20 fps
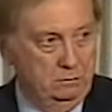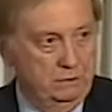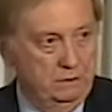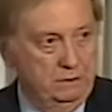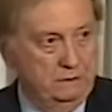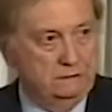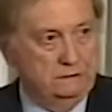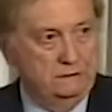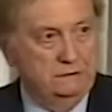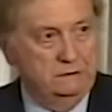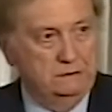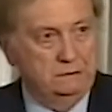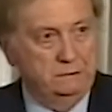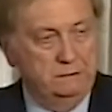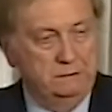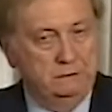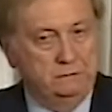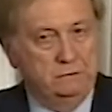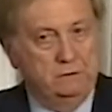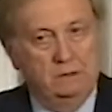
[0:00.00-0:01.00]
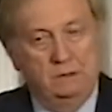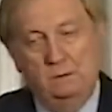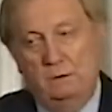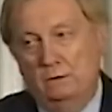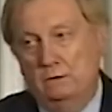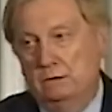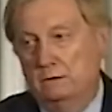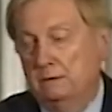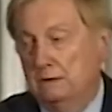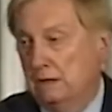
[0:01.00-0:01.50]
process, but it's really
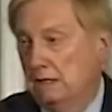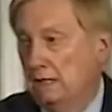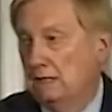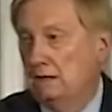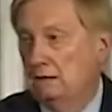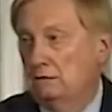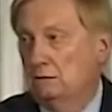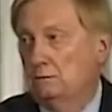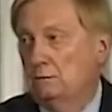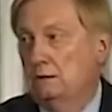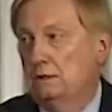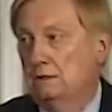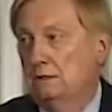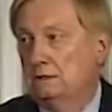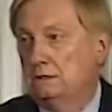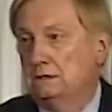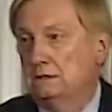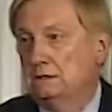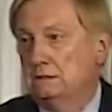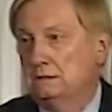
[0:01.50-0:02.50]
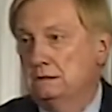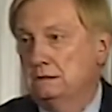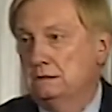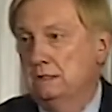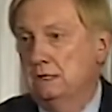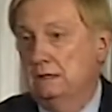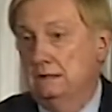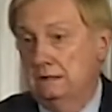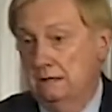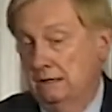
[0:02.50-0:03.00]
both a mechanical process
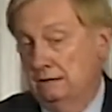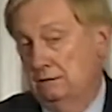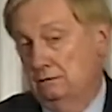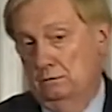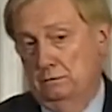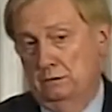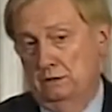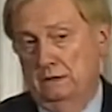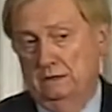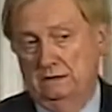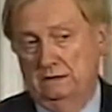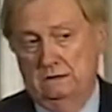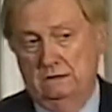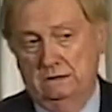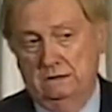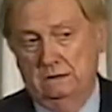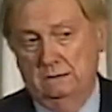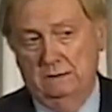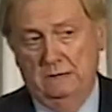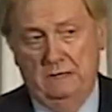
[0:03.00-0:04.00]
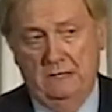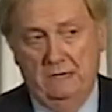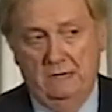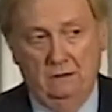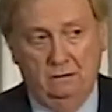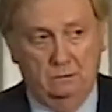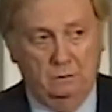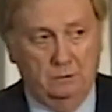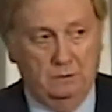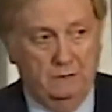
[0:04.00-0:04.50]
and a technical process. The
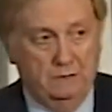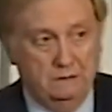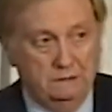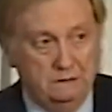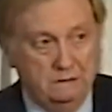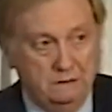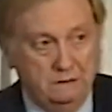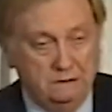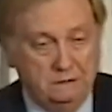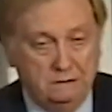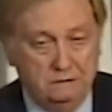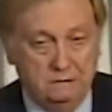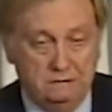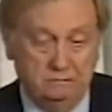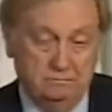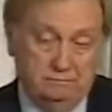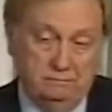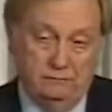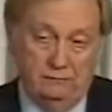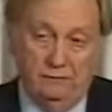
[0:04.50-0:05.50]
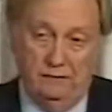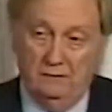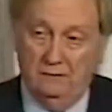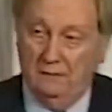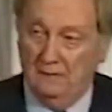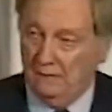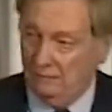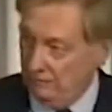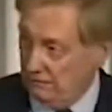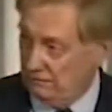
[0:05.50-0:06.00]
mechanical process,
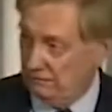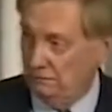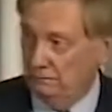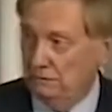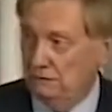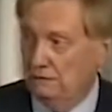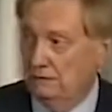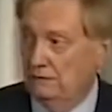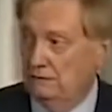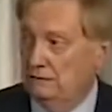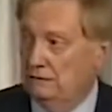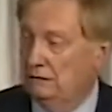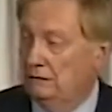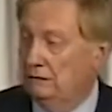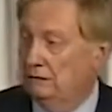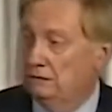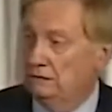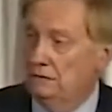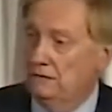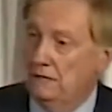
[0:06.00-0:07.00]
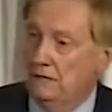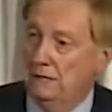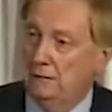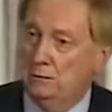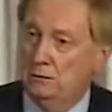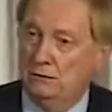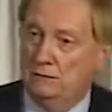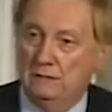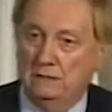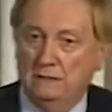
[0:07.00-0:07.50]
fairly obvious from just listening to its
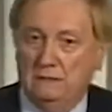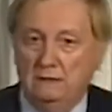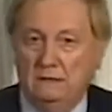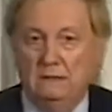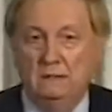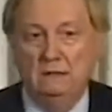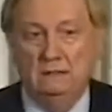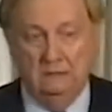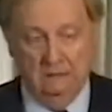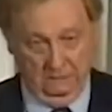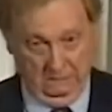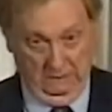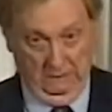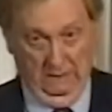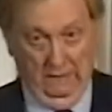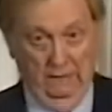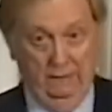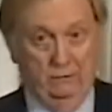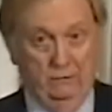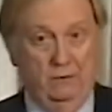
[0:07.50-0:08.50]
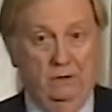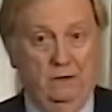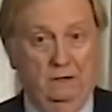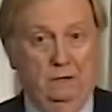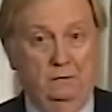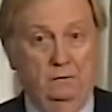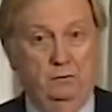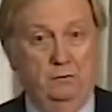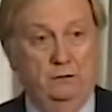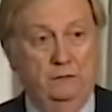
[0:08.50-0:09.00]
name. We're taking
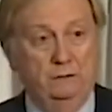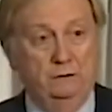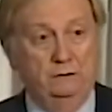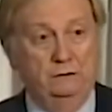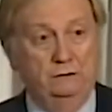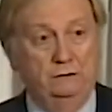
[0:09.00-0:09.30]
hydraulic pressure,